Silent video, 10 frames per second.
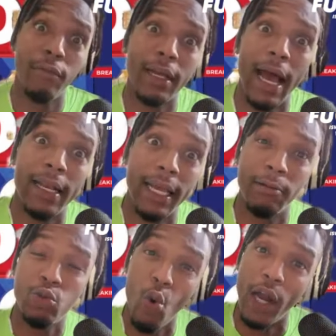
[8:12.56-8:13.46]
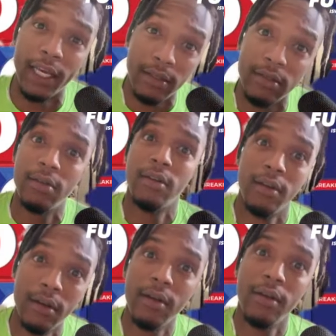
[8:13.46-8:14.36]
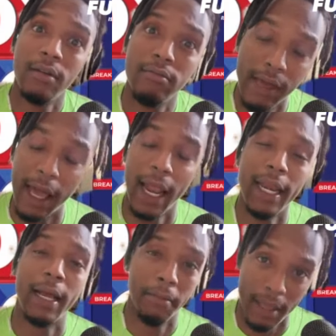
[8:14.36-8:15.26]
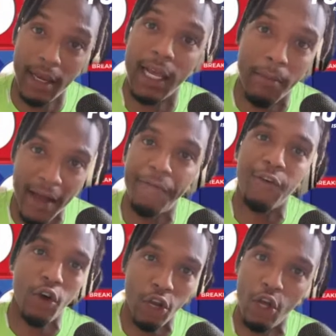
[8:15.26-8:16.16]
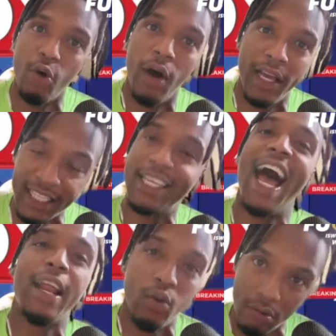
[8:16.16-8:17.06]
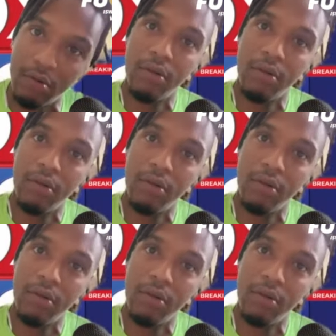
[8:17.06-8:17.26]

the goddamn twenties. Yeah, that nigga, that nigga might feel a little entitled.